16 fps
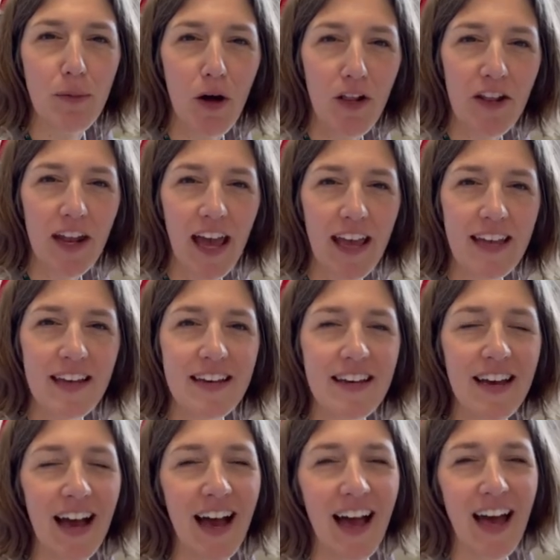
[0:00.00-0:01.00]
holiday.
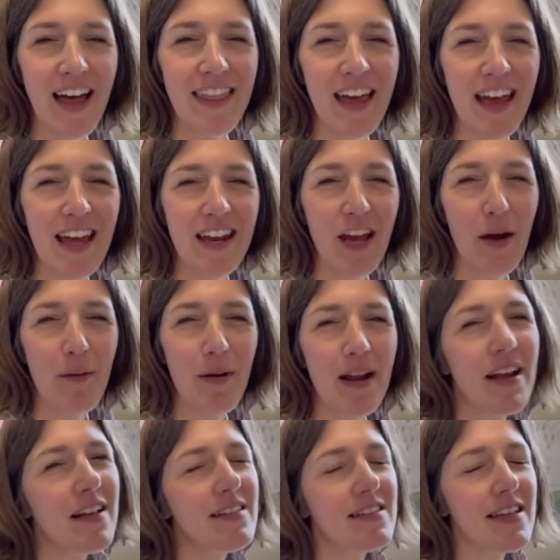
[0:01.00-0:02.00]
They're going to go
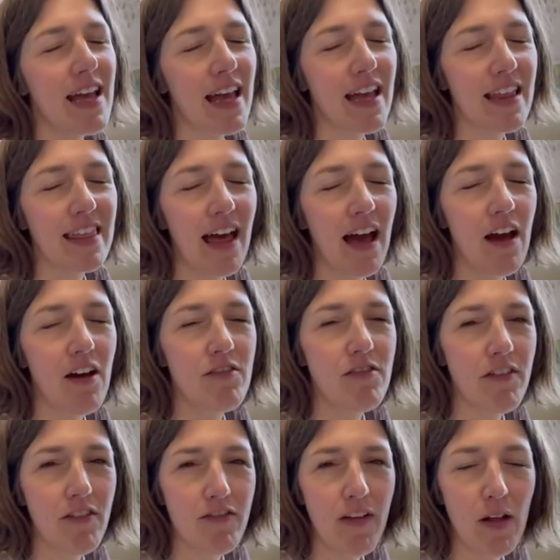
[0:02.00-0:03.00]
and undertake their
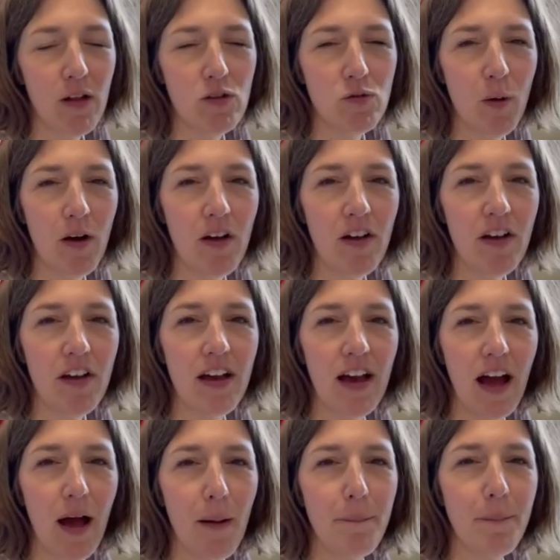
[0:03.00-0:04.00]
river field work,
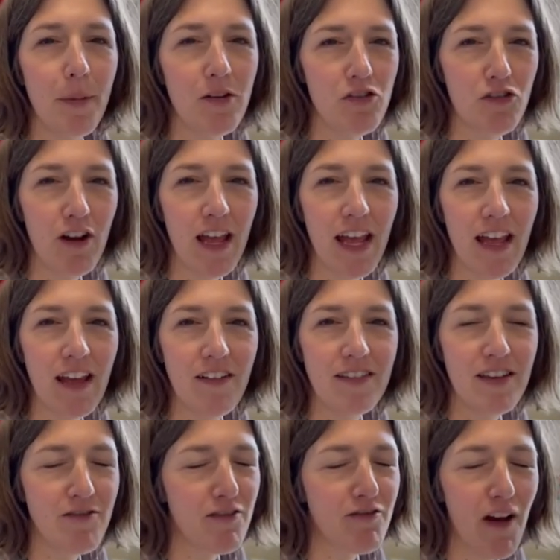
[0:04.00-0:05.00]
measuring
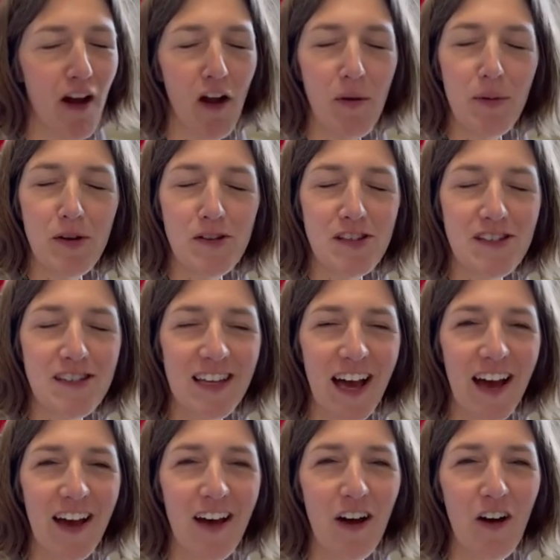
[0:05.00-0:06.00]
different variables
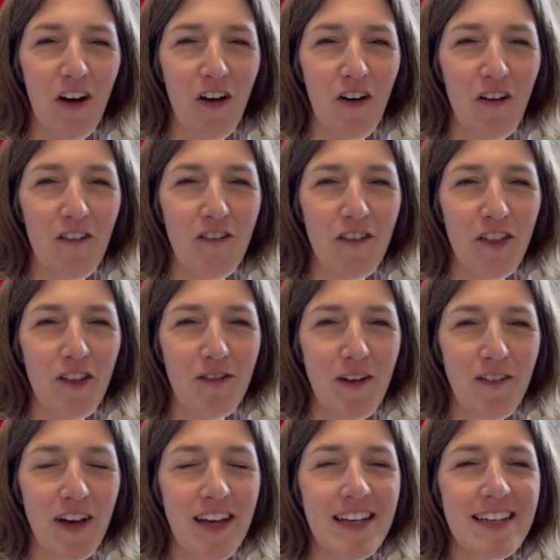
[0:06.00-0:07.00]
of the
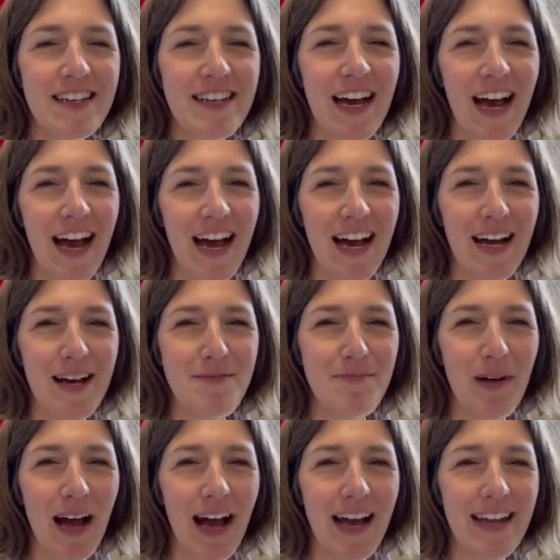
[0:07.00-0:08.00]
river.
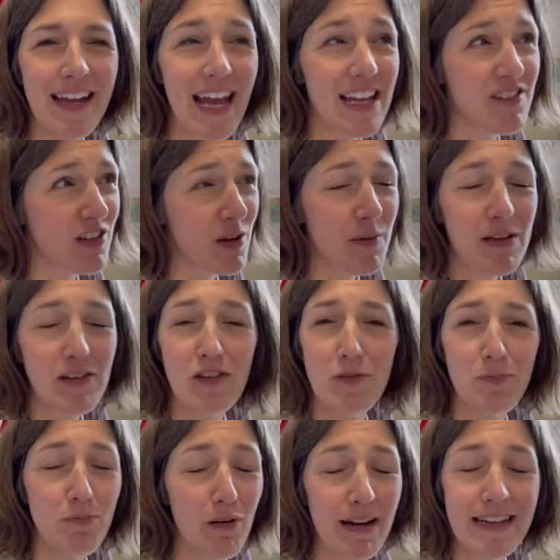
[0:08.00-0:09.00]
It's
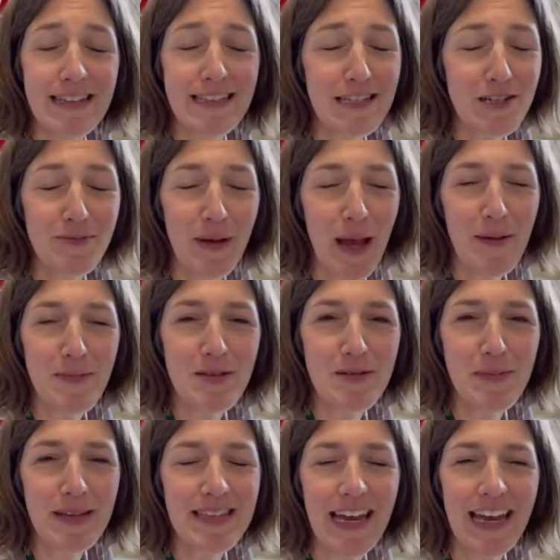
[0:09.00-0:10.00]
just brilliant to be able to
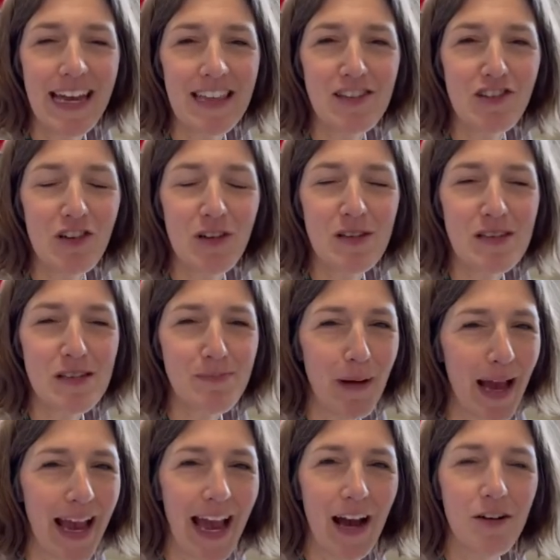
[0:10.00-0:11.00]
be taking students
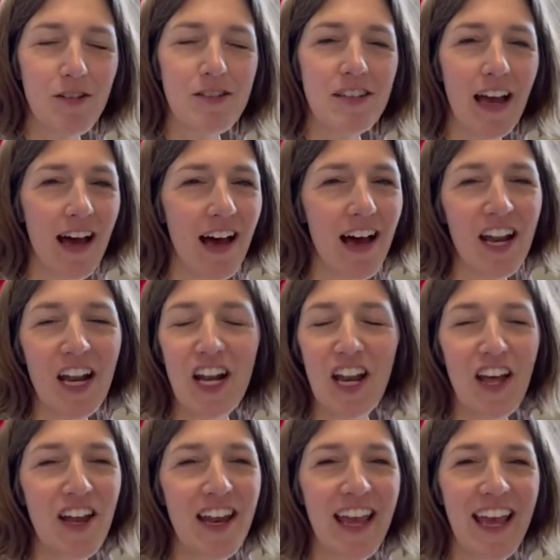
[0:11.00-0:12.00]
back out and
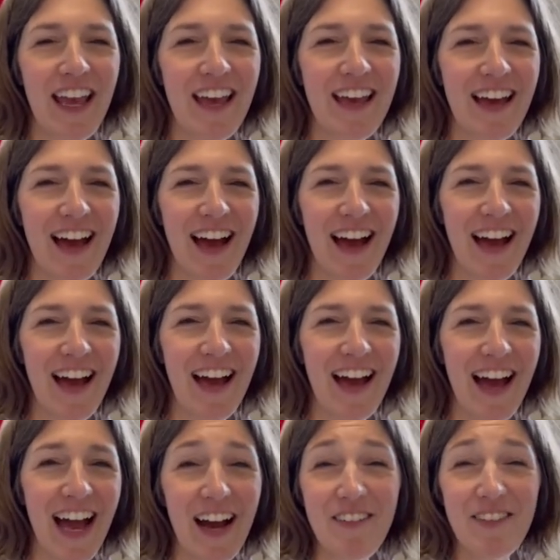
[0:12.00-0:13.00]
learning
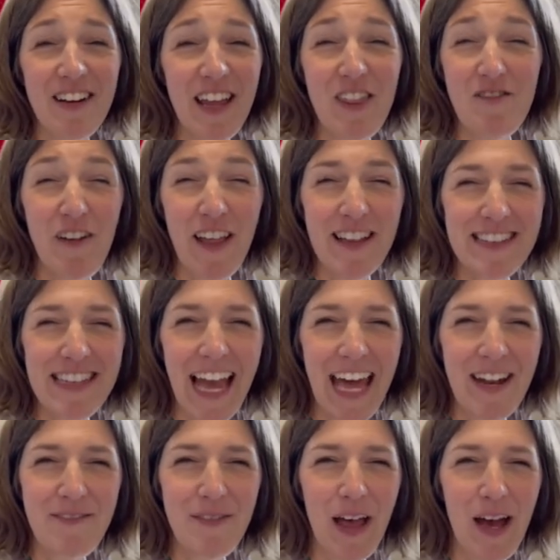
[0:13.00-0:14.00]
out in the field
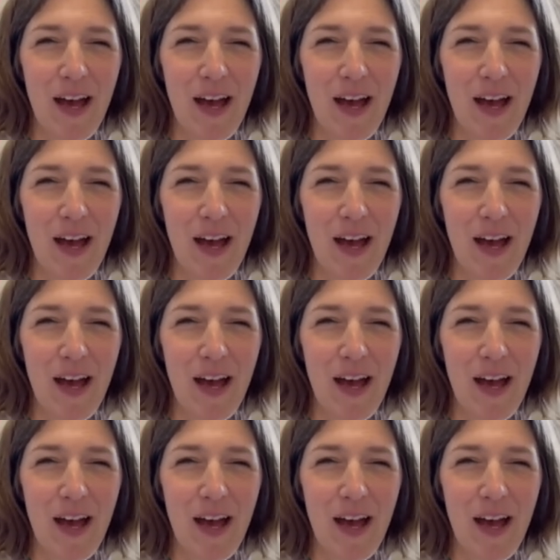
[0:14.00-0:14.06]
again,